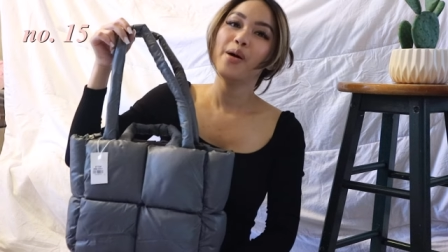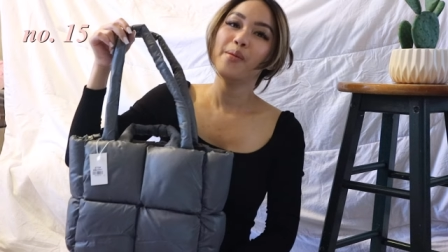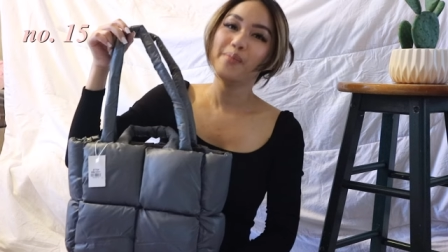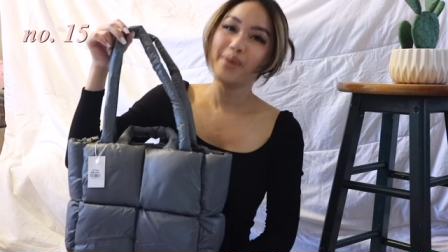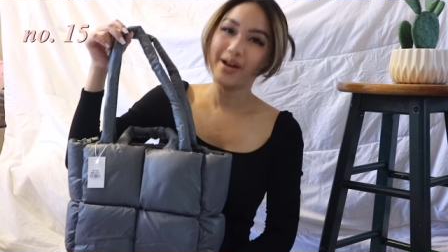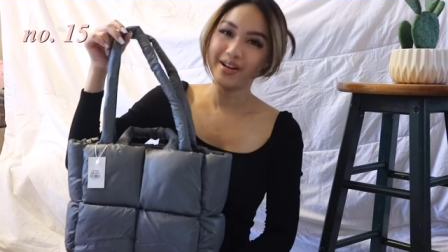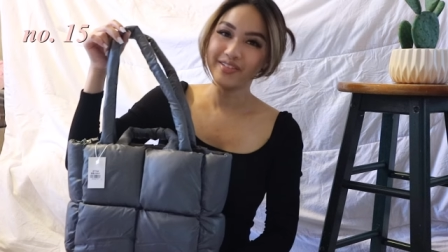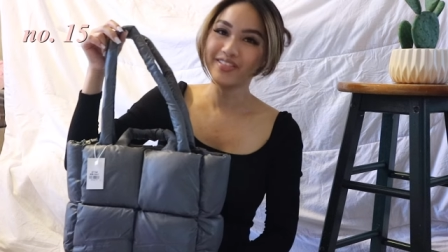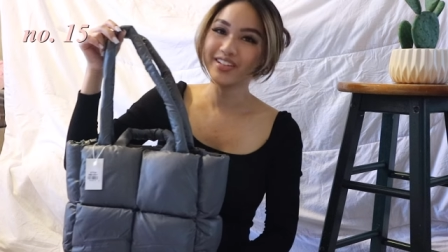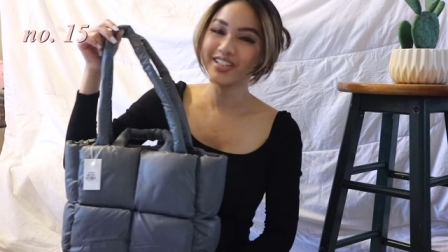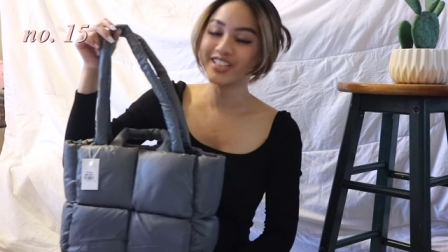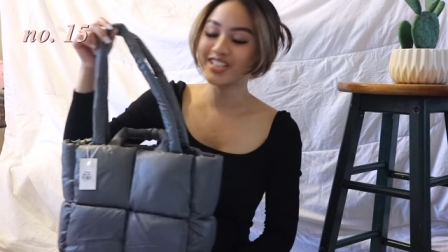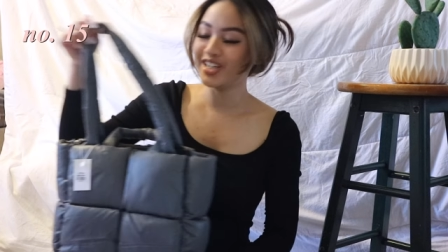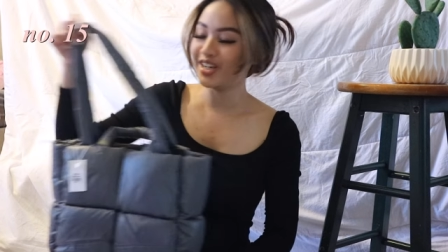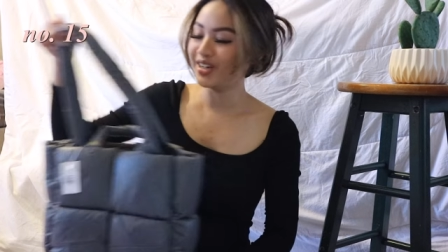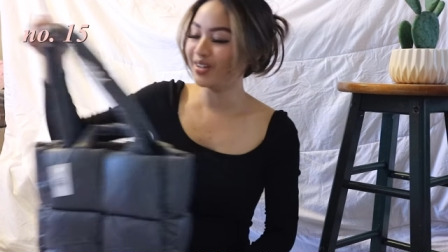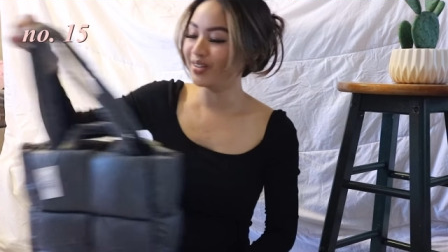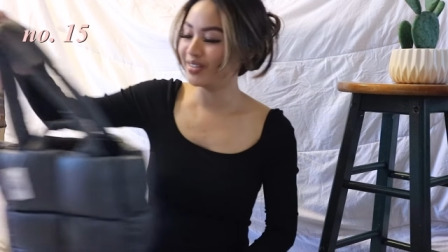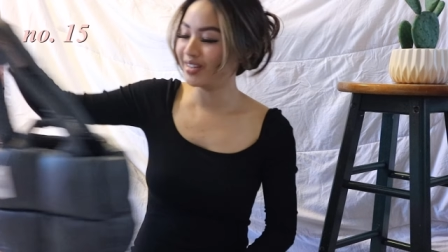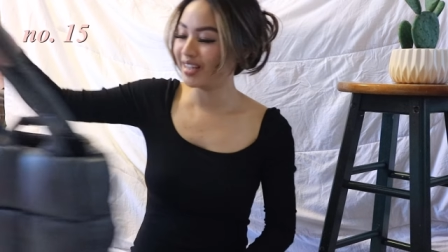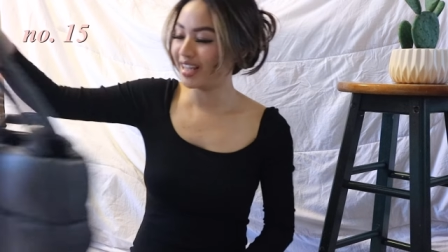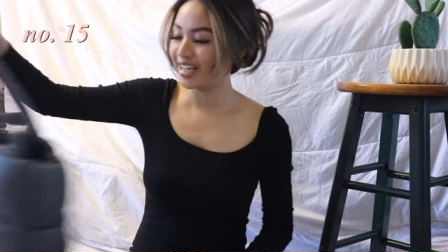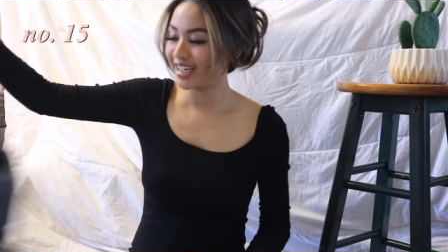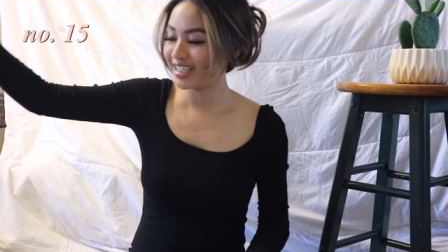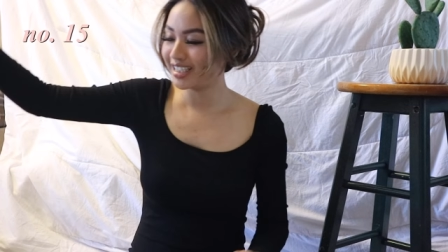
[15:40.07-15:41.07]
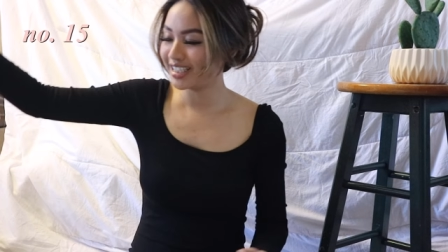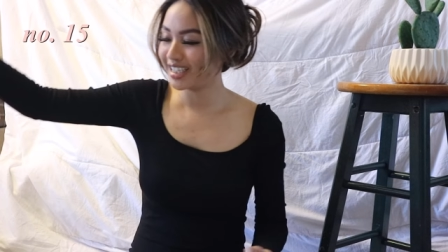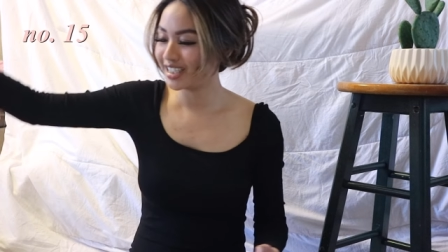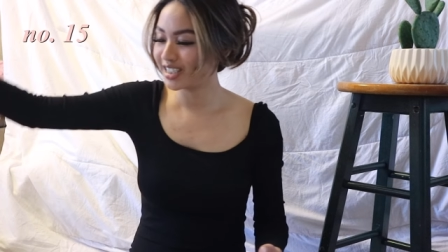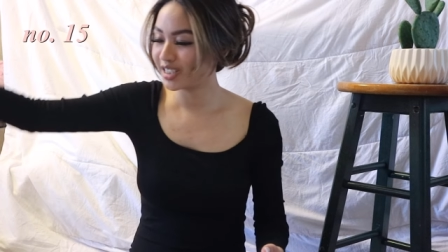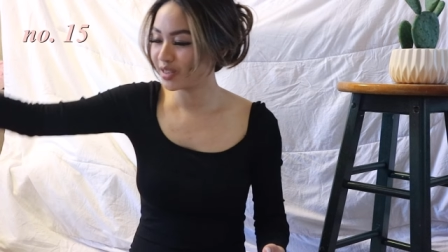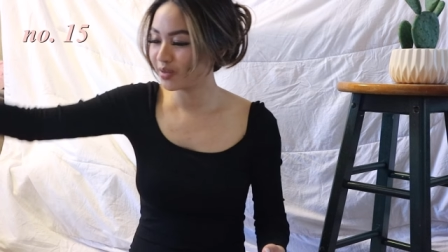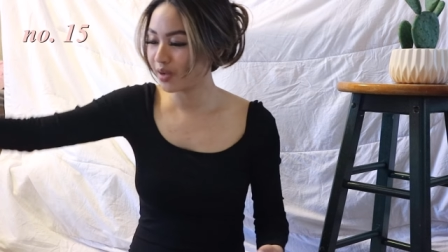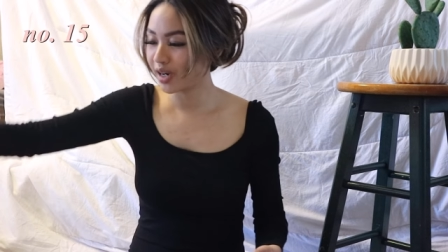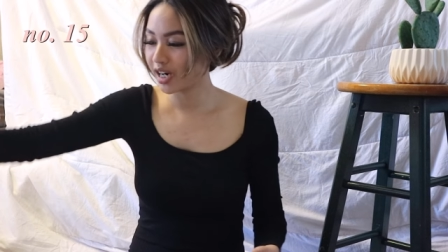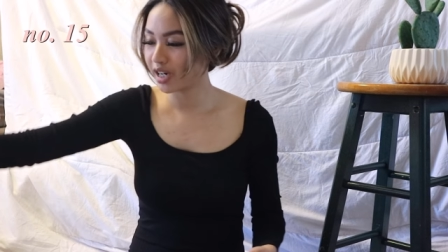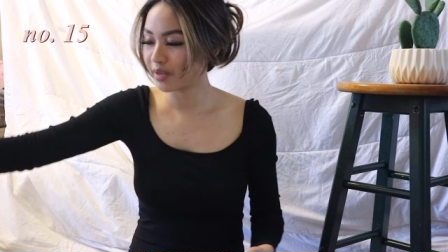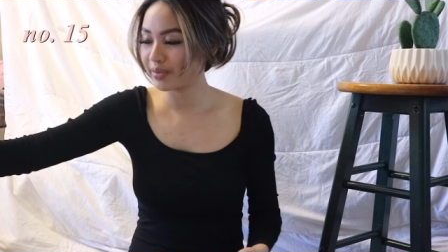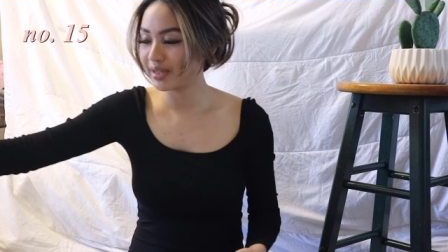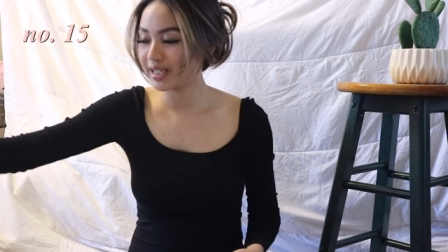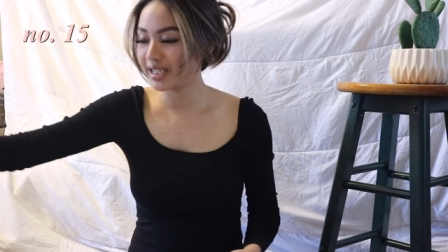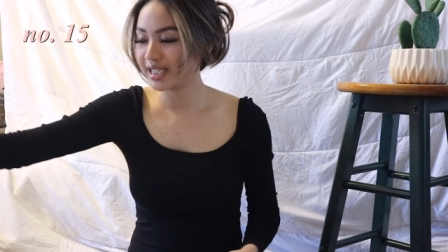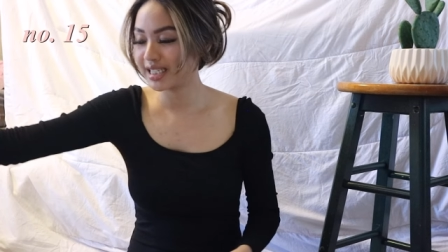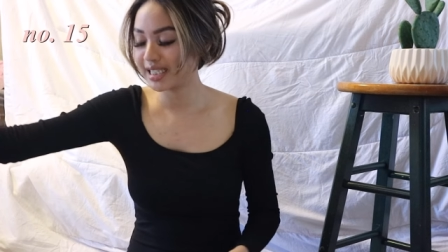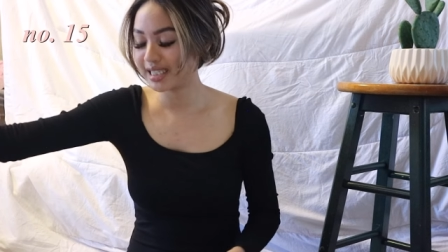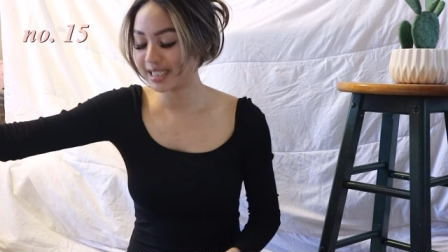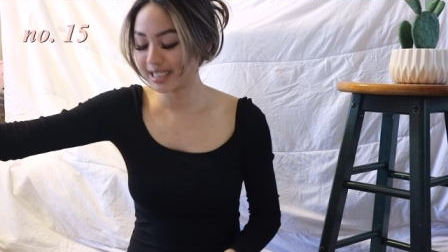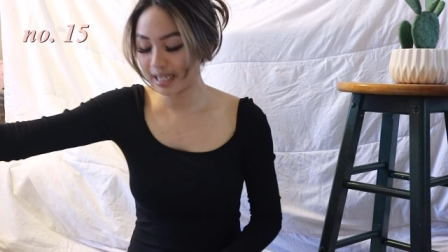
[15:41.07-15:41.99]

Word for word: puffer tote that I take to work because